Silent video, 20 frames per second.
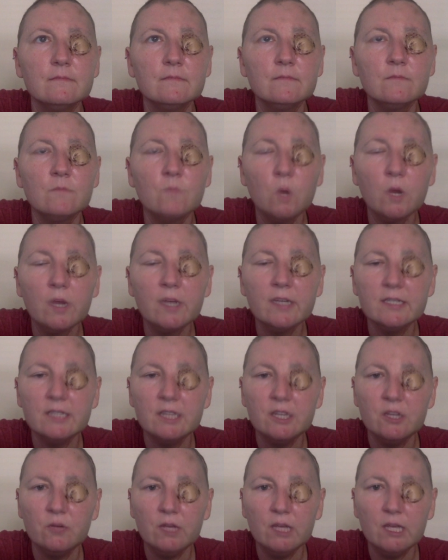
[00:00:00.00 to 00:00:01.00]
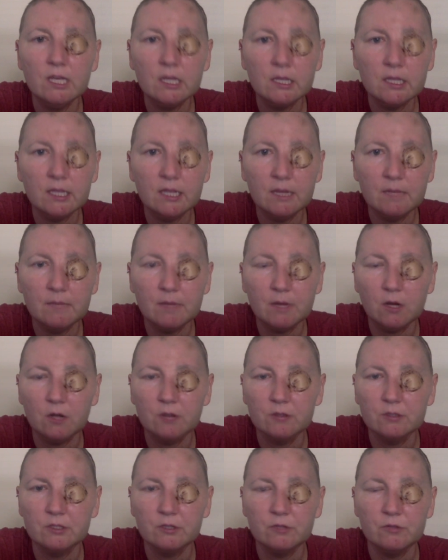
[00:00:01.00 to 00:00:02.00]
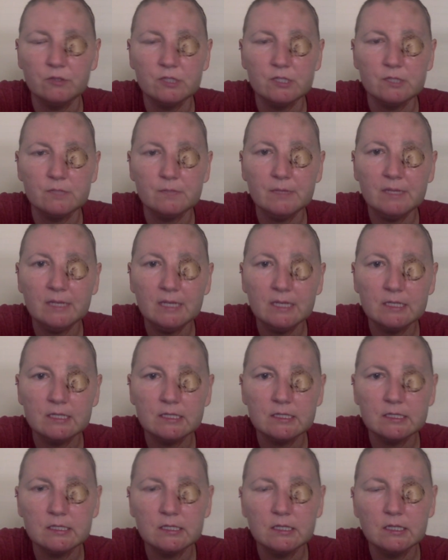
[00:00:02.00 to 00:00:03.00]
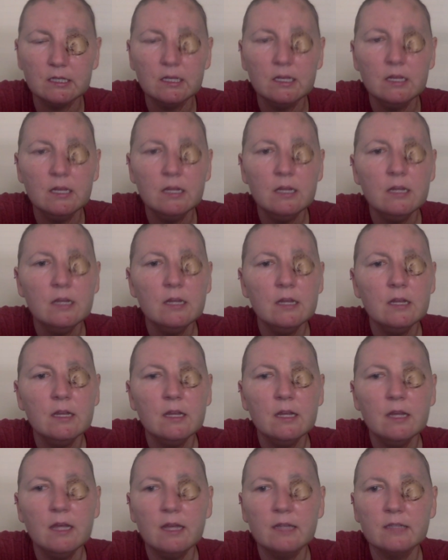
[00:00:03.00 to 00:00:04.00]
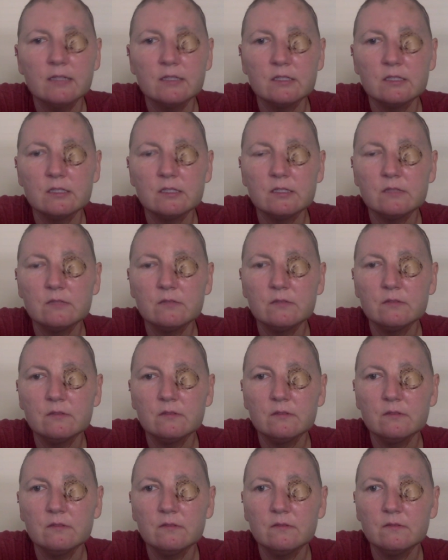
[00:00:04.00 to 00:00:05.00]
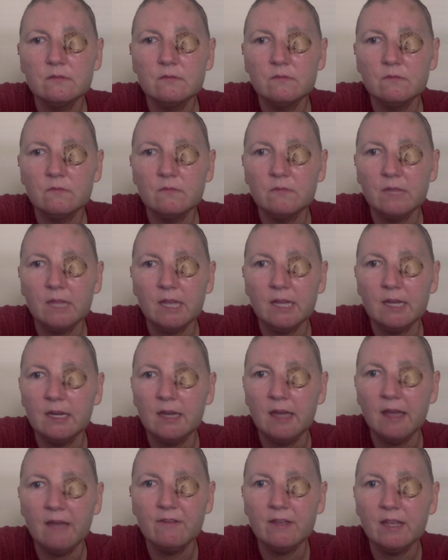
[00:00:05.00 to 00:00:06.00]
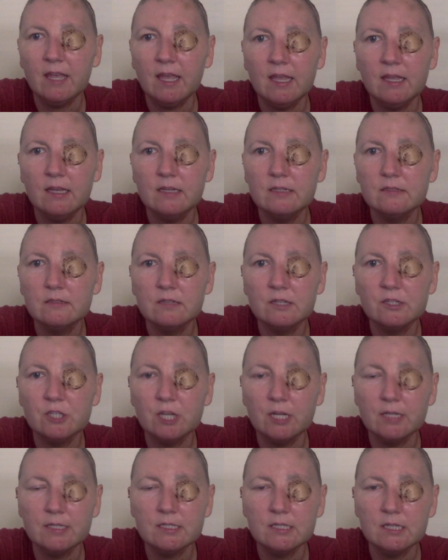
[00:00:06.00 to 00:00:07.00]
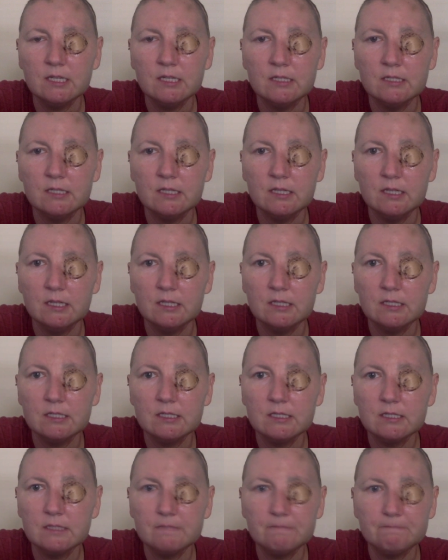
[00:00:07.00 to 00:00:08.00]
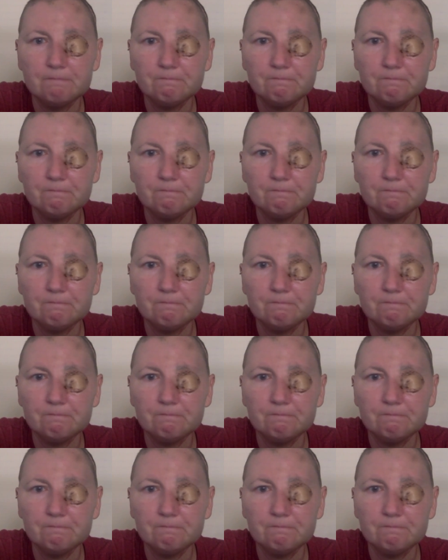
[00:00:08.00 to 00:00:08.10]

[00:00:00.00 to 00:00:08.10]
more continued healing, but also just peace as we kind of navigate adjusting to this